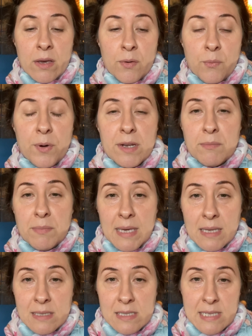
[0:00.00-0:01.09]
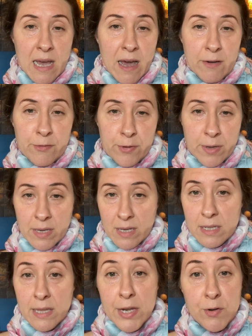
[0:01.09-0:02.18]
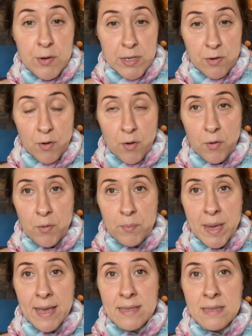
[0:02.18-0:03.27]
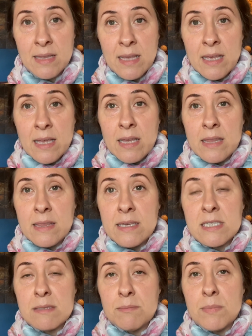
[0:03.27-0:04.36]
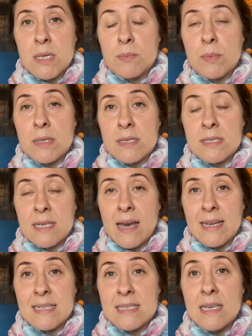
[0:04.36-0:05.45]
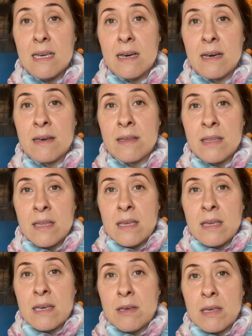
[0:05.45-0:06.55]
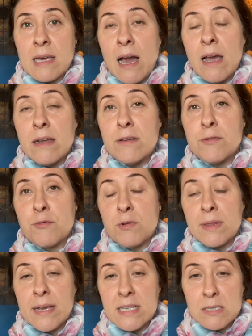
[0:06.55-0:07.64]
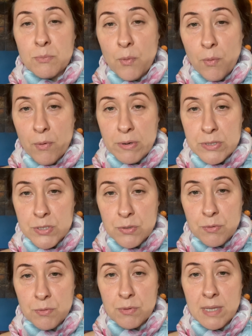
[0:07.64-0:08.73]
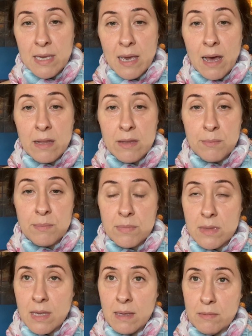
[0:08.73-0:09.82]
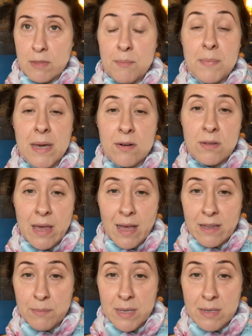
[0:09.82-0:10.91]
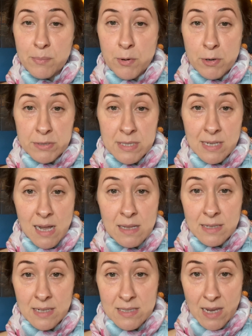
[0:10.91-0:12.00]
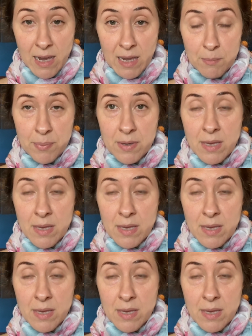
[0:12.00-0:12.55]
what it means to have clutter in your home. And this minimalist idea kind of relates more to the metal element personality type.